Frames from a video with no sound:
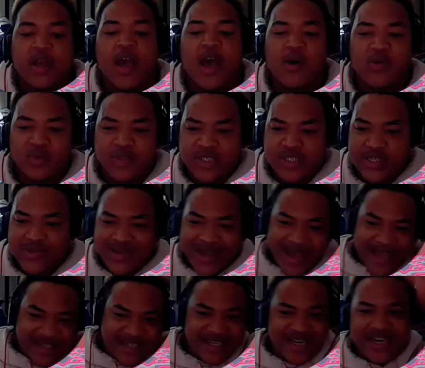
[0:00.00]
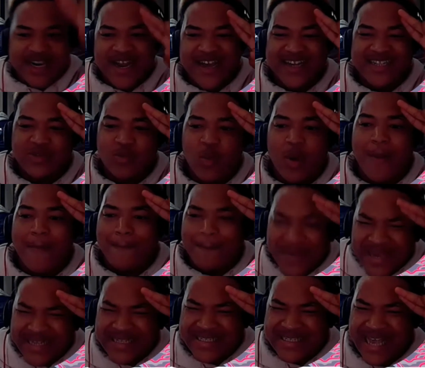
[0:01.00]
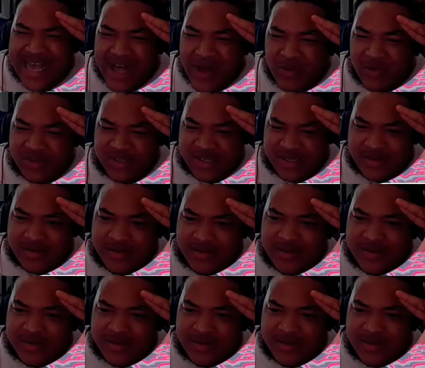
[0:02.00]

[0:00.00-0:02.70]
I will see you guys in the next one. Peace out.